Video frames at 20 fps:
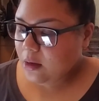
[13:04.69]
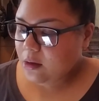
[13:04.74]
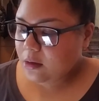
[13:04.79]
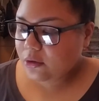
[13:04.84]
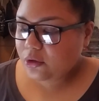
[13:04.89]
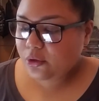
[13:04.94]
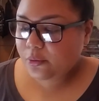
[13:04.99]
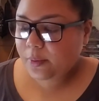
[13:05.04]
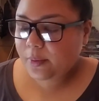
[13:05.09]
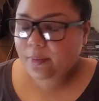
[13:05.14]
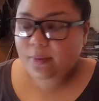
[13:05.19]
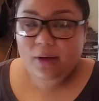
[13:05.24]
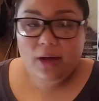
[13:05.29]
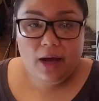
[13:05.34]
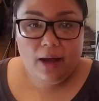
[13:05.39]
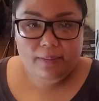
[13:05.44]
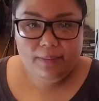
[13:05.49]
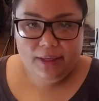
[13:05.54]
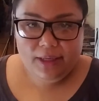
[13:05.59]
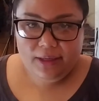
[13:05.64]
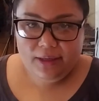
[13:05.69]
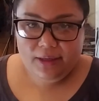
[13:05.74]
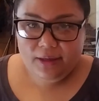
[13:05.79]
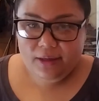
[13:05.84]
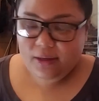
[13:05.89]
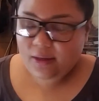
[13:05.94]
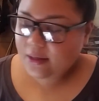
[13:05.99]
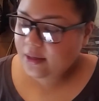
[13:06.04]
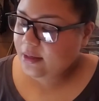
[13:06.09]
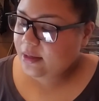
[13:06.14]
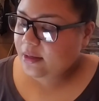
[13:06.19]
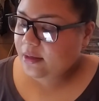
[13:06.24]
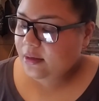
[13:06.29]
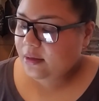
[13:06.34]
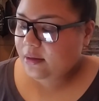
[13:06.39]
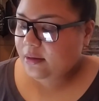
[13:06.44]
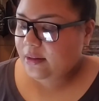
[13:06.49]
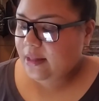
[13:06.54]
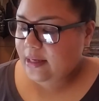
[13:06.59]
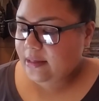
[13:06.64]
2 people commented.
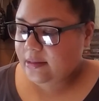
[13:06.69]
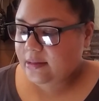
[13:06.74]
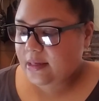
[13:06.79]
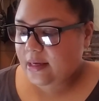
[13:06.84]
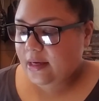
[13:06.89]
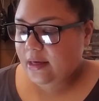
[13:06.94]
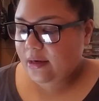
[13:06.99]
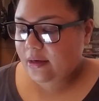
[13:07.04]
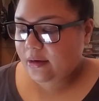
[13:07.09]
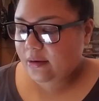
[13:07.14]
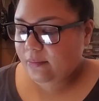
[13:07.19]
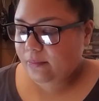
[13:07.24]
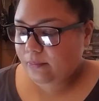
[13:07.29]
They said